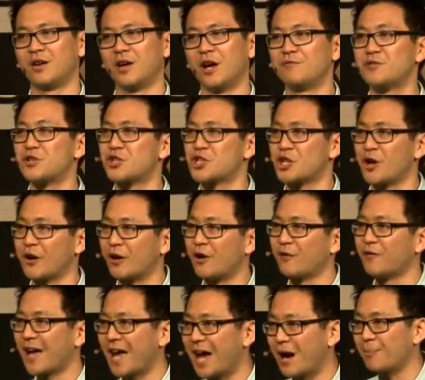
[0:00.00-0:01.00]
of just showing
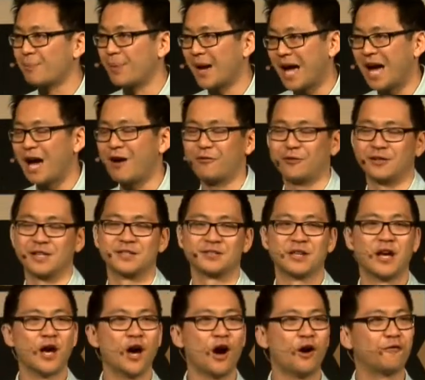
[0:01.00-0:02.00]
off how powerful he is,
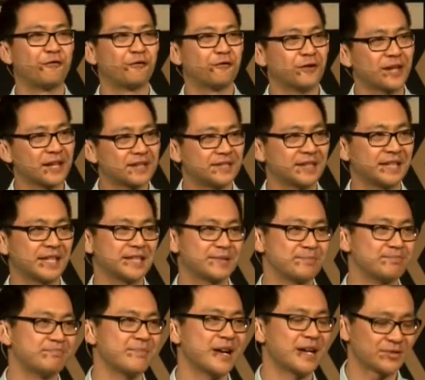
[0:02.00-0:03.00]
of flexing his
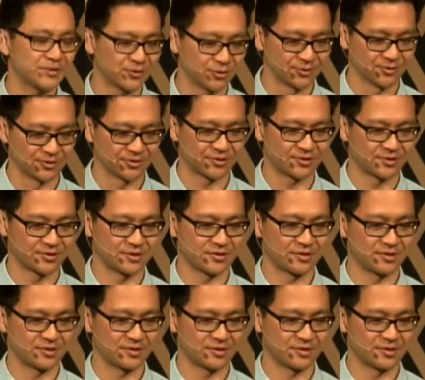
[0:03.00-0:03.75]
muscles.